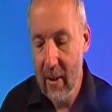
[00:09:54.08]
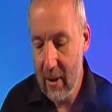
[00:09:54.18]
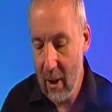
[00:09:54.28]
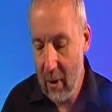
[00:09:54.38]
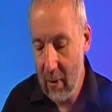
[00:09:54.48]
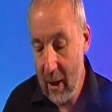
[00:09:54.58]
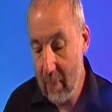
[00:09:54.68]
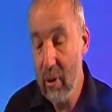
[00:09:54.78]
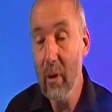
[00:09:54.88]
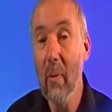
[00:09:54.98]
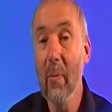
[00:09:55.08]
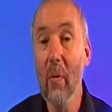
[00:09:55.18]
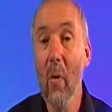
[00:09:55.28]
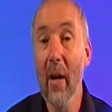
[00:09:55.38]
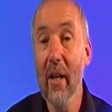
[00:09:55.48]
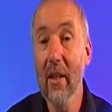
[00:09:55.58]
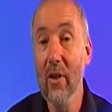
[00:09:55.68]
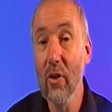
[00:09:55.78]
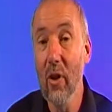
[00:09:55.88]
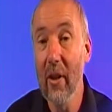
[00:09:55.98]
So that's presumably why
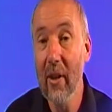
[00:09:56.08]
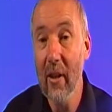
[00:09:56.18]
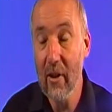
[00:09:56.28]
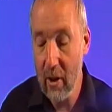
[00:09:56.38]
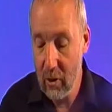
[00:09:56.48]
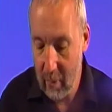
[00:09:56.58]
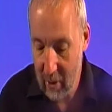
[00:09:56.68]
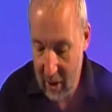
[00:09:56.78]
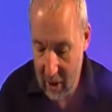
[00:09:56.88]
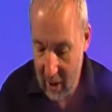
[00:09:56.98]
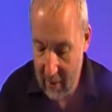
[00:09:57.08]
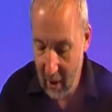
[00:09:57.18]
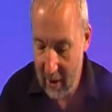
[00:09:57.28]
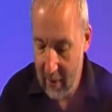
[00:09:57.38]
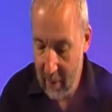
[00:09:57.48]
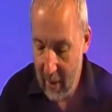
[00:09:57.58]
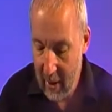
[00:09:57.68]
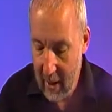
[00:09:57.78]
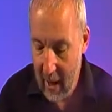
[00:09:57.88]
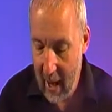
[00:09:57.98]
he's attributed to Levite.
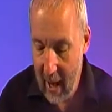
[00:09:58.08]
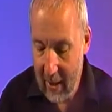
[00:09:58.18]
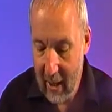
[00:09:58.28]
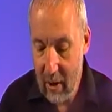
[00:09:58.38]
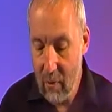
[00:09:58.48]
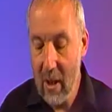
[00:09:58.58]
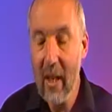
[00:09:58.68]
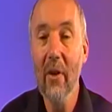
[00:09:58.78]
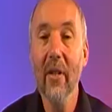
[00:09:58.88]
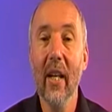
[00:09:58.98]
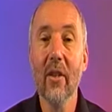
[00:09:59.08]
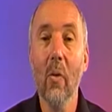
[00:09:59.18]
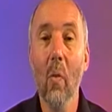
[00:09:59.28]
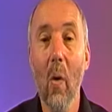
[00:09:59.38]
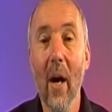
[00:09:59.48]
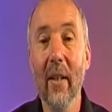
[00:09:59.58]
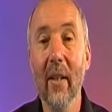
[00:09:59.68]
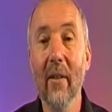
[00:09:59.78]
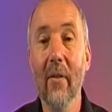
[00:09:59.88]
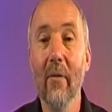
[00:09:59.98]
And he really only gets
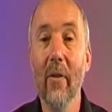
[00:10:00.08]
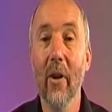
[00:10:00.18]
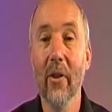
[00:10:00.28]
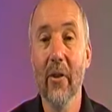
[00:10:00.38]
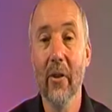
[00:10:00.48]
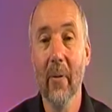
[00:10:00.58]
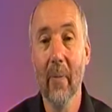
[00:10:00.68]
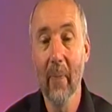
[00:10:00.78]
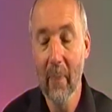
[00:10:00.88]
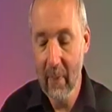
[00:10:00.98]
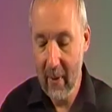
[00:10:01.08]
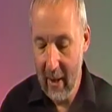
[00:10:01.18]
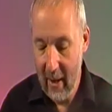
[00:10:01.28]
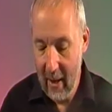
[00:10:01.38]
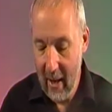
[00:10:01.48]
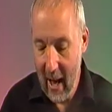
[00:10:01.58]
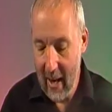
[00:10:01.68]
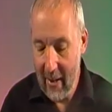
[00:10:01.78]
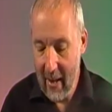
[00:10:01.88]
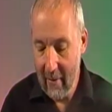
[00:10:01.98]
one verse.
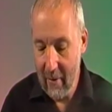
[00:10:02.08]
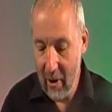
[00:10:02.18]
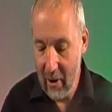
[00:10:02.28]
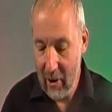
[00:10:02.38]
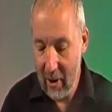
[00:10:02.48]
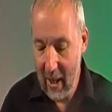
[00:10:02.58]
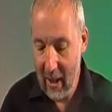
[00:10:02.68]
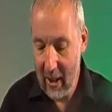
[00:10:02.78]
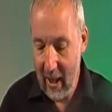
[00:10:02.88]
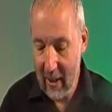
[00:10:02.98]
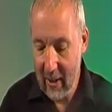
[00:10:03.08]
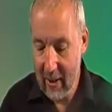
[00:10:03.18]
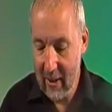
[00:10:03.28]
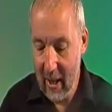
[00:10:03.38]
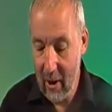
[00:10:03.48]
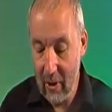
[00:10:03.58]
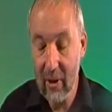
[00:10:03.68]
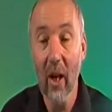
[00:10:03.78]
And in that verse, he takes an ox